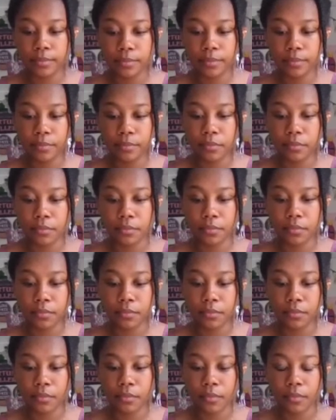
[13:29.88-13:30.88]

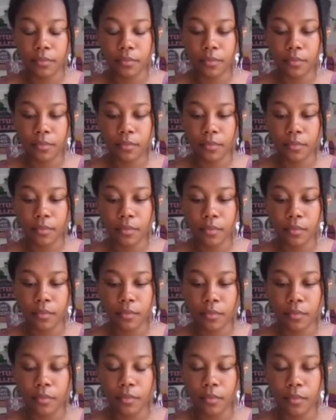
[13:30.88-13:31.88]

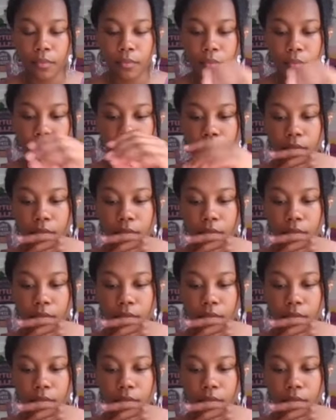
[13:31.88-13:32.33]
No one is speaking in this clip.